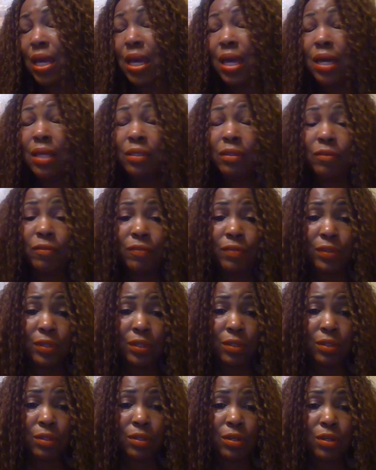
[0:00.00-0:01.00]

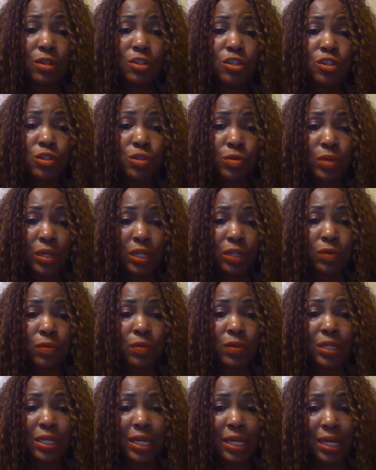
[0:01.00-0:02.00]
elephant
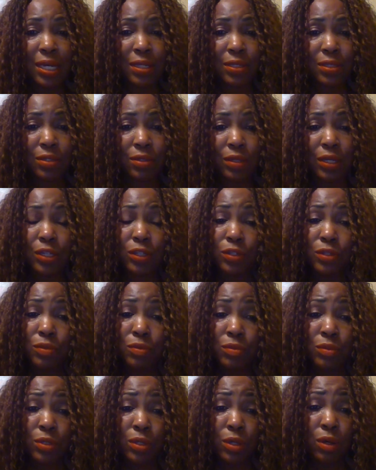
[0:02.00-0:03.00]
tranquilizer. And
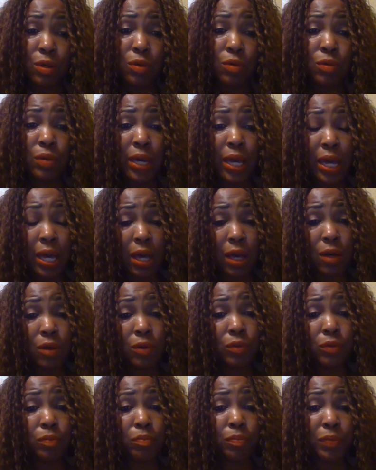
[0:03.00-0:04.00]
you know
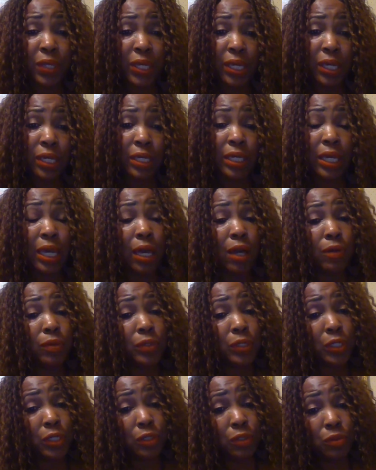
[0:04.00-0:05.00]
how big, how
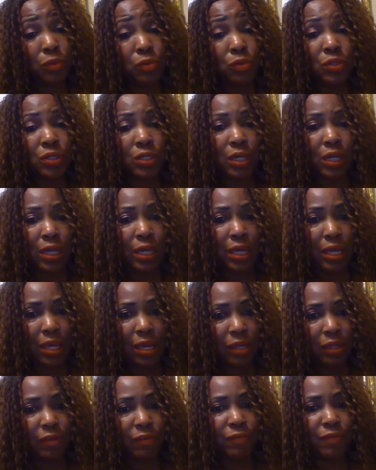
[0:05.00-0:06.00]
huge an
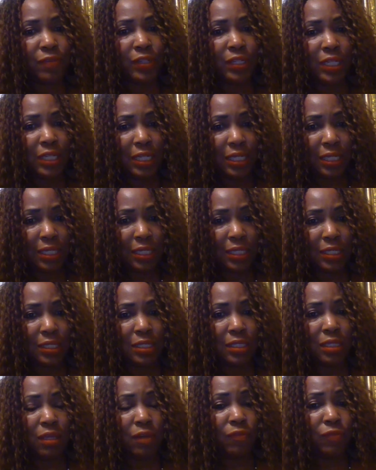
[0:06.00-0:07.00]
elephant
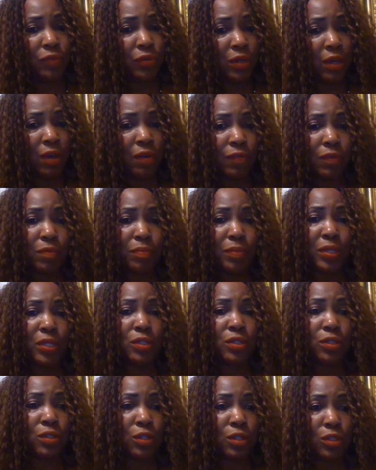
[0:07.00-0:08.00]
is. If you ever
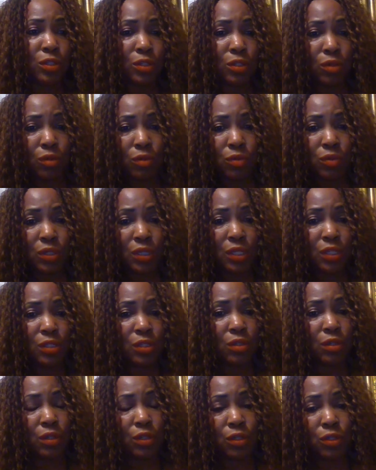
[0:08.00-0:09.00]
been to the
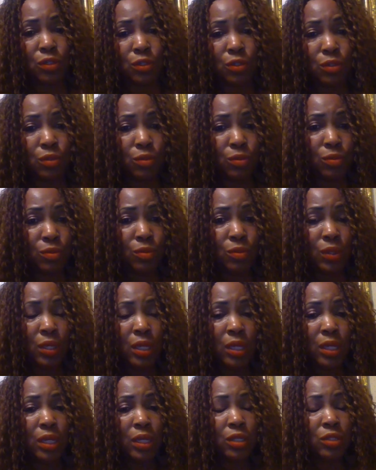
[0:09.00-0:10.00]
circus or the zoo,
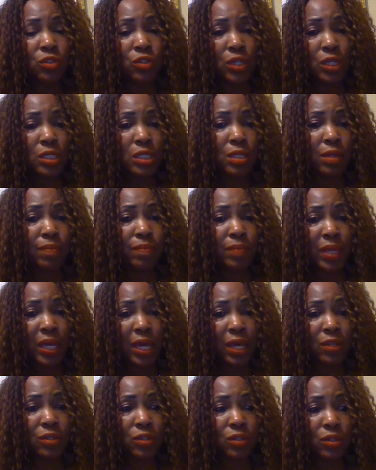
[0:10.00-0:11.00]
just
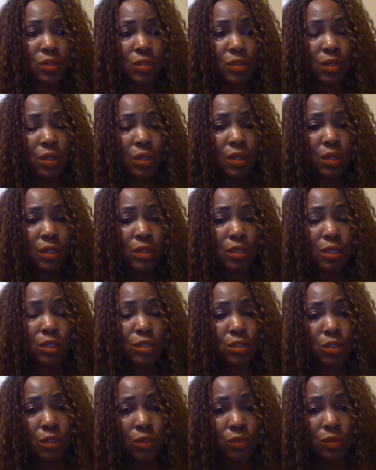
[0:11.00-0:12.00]
imagine the
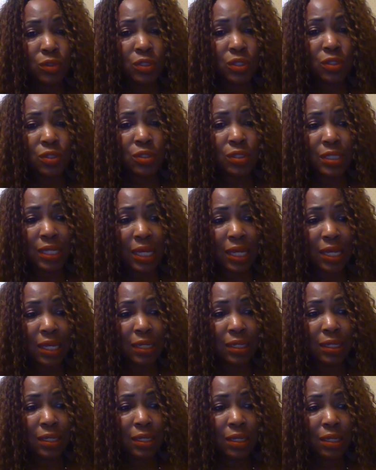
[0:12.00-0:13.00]
dosage
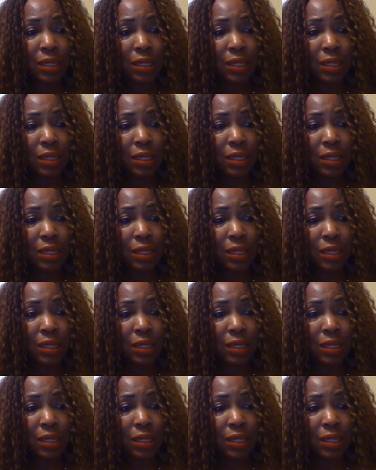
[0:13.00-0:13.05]
that